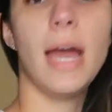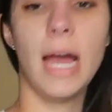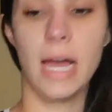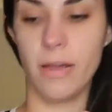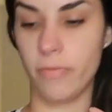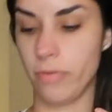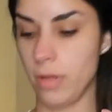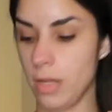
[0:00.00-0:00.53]

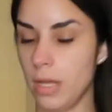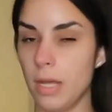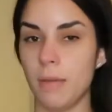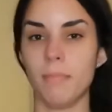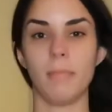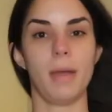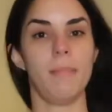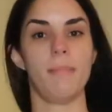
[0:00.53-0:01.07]
have
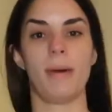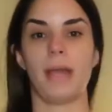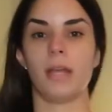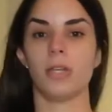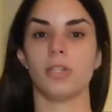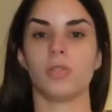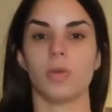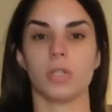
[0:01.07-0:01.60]
my
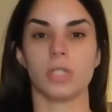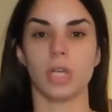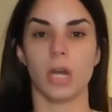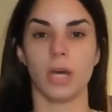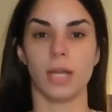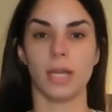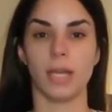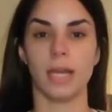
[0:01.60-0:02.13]
biker shorts
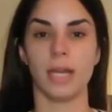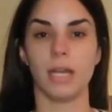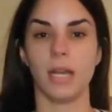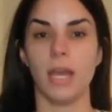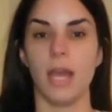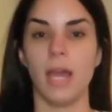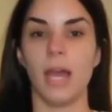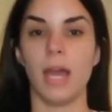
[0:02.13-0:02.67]
on again.